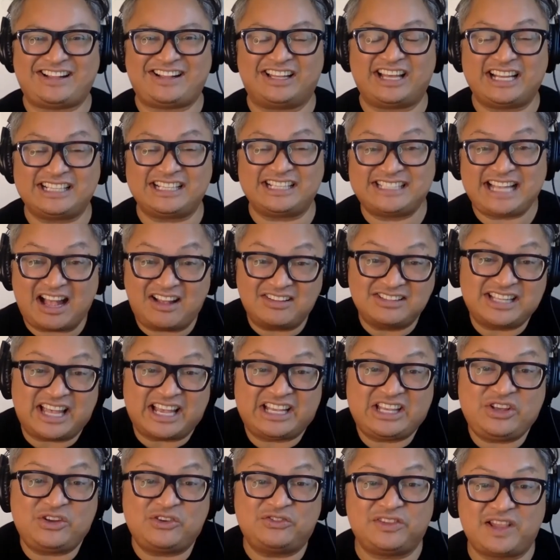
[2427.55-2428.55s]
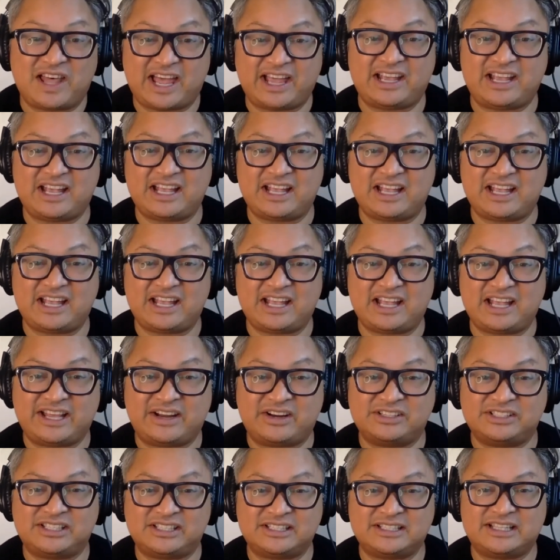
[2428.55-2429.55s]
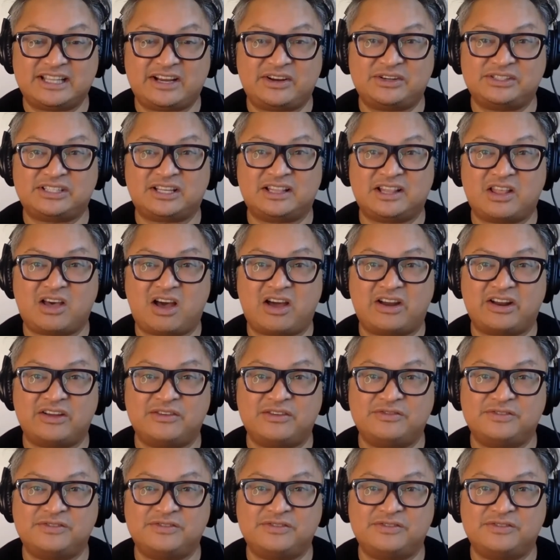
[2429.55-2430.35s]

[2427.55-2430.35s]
It yes. sounds like you've like there's there's a lot of.